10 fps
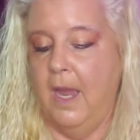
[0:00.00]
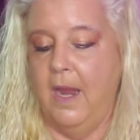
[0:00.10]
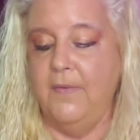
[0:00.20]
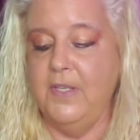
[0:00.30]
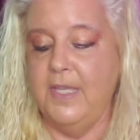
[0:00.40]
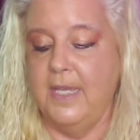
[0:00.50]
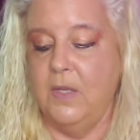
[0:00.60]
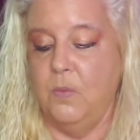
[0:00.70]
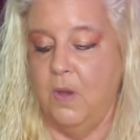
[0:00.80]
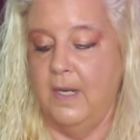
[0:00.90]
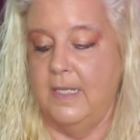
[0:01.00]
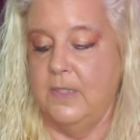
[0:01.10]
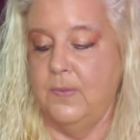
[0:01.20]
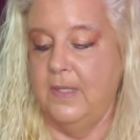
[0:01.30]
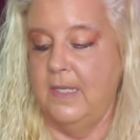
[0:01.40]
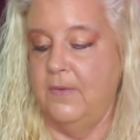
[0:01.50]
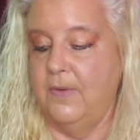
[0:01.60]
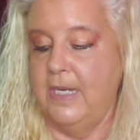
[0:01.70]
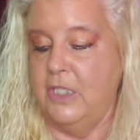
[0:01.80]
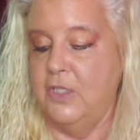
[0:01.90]
Everything you want is within
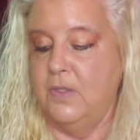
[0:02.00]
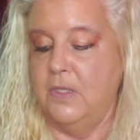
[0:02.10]
reach.